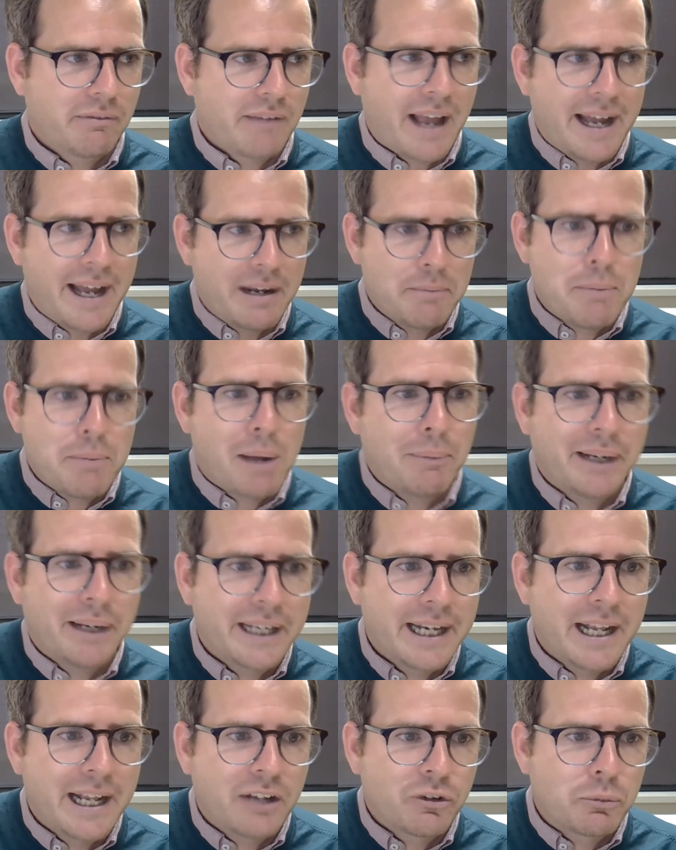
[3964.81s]
had a
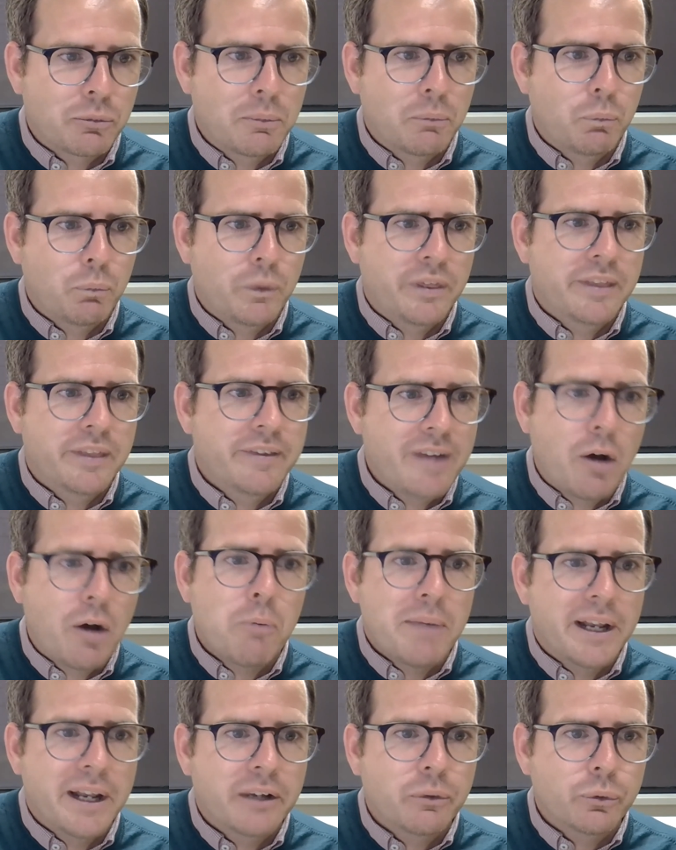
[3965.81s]
public announcement with Dell
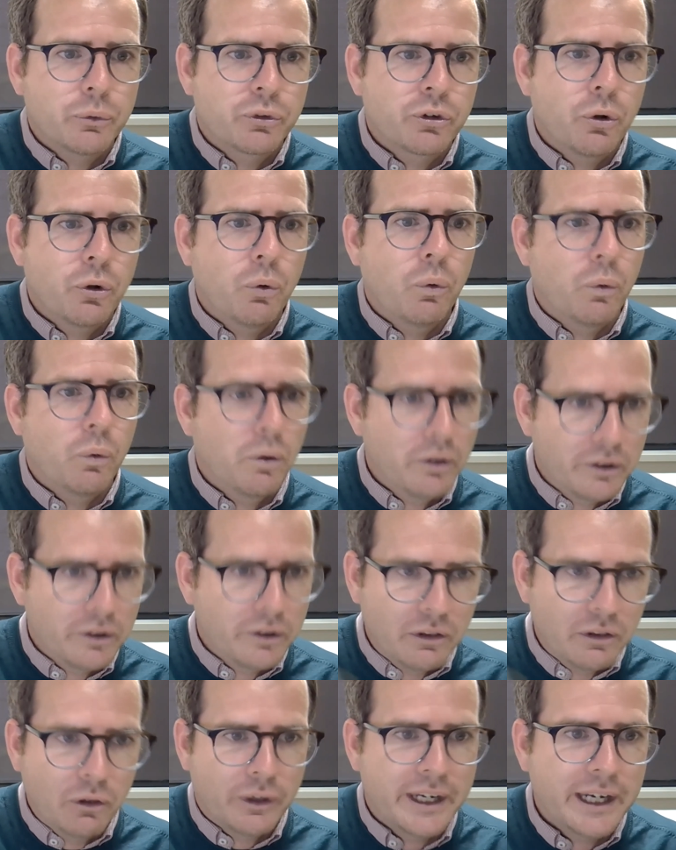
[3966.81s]
Medical School
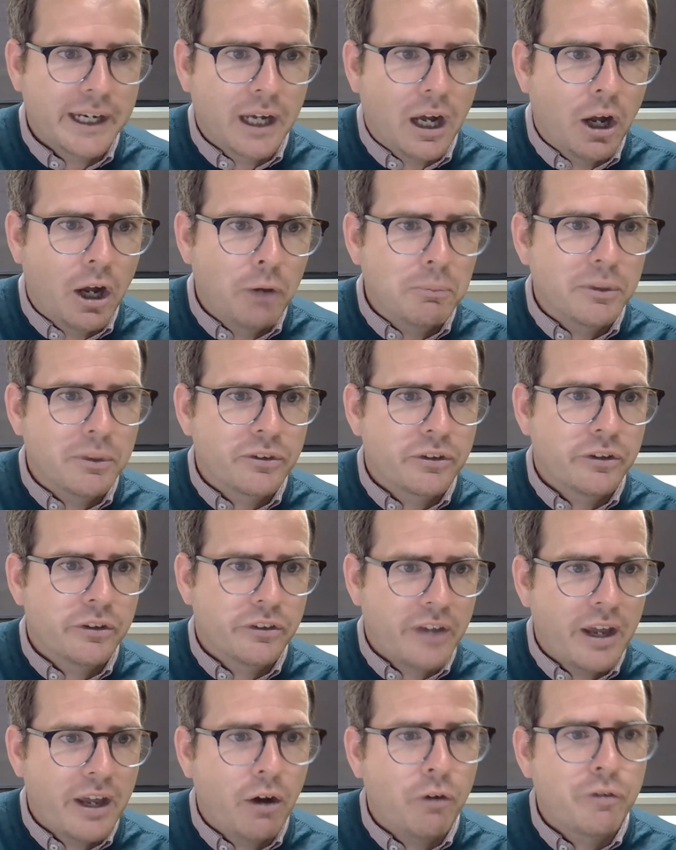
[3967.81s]
looking at
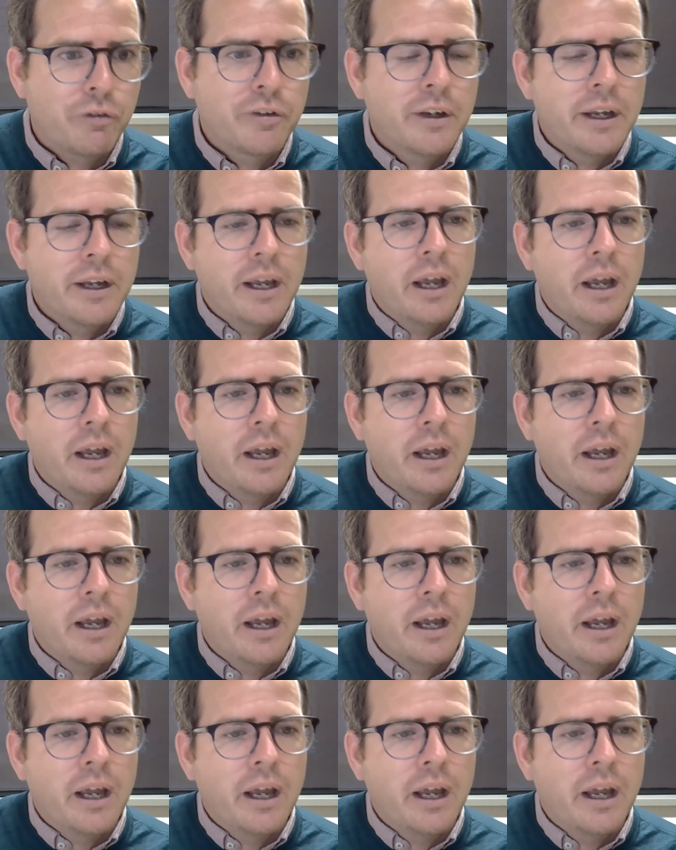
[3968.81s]
homelessness health.